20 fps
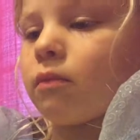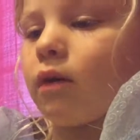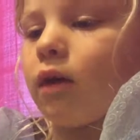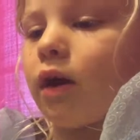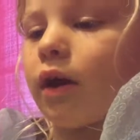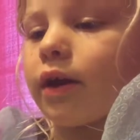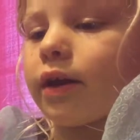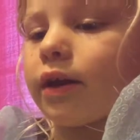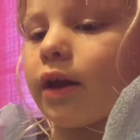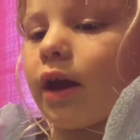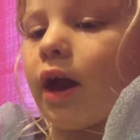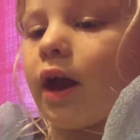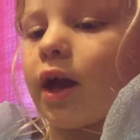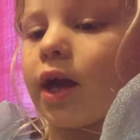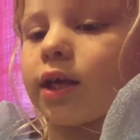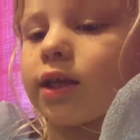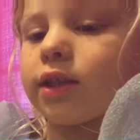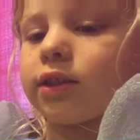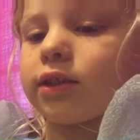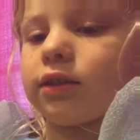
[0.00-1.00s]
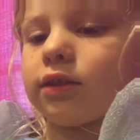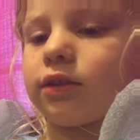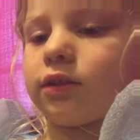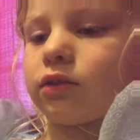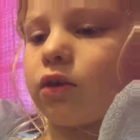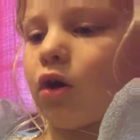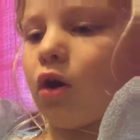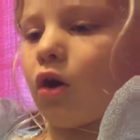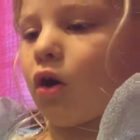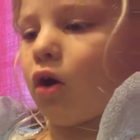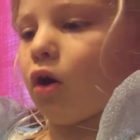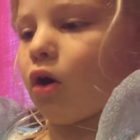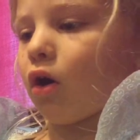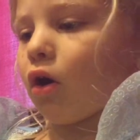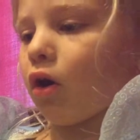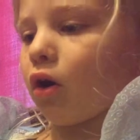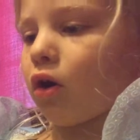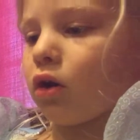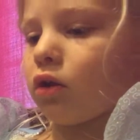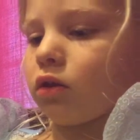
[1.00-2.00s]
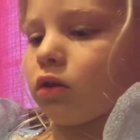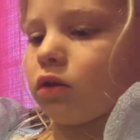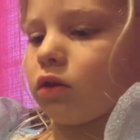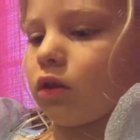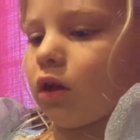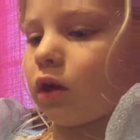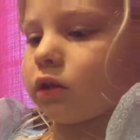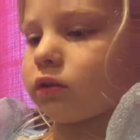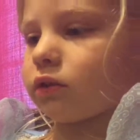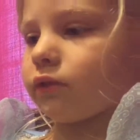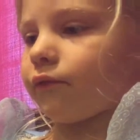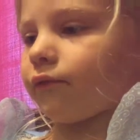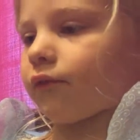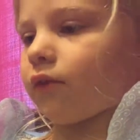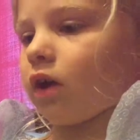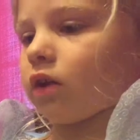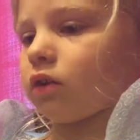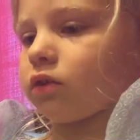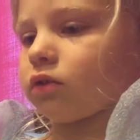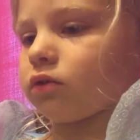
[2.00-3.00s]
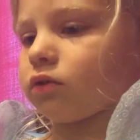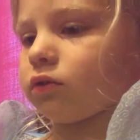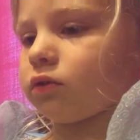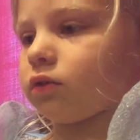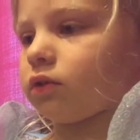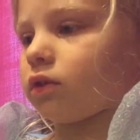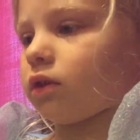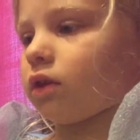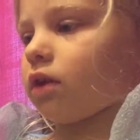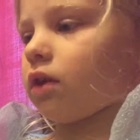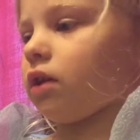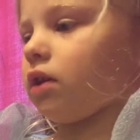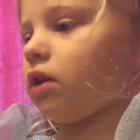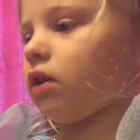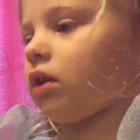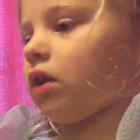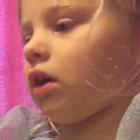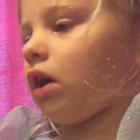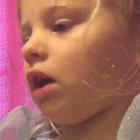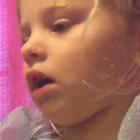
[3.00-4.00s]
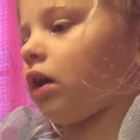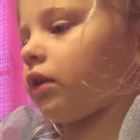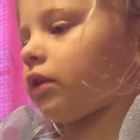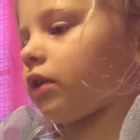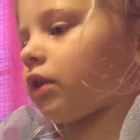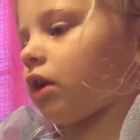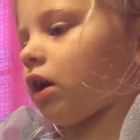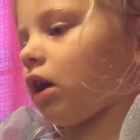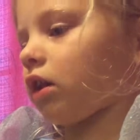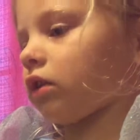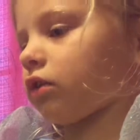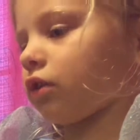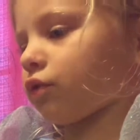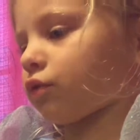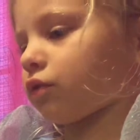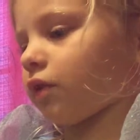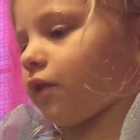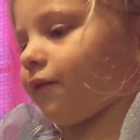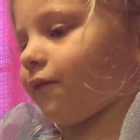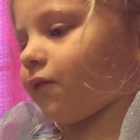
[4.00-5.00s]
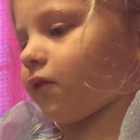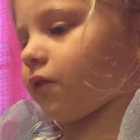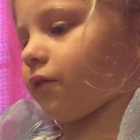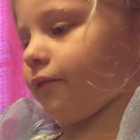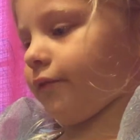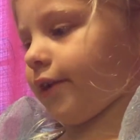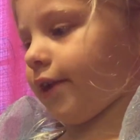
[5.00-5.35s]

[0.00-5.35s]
my cat is uh, lots of colors not the colors of the